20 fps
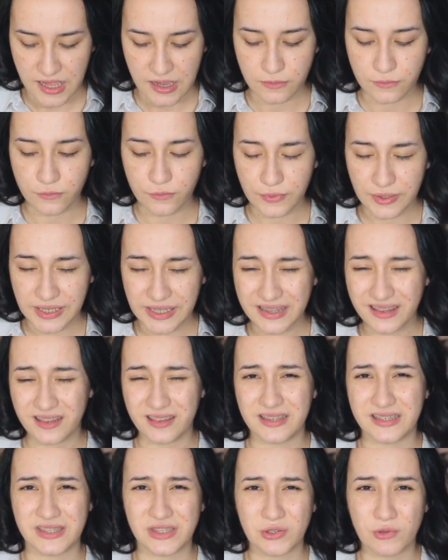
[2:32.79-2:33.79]
Read the
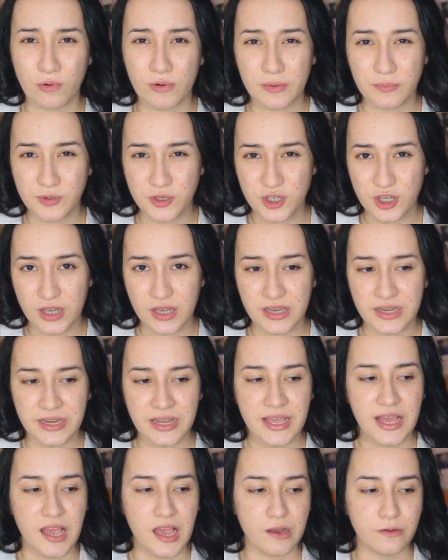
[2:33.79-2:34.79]
description,
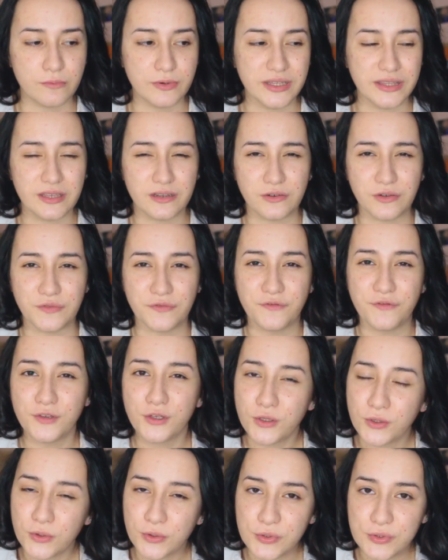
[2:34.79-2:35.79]
read the
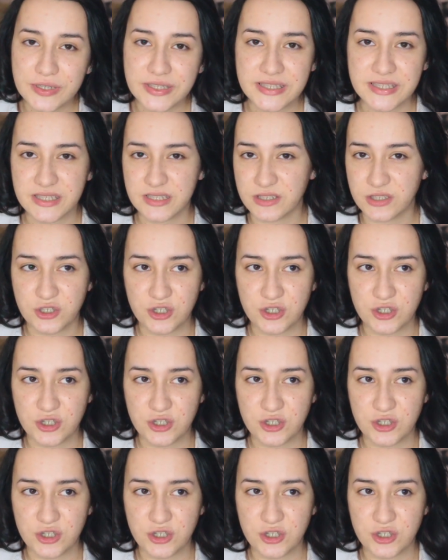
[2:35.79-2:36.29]
reviews,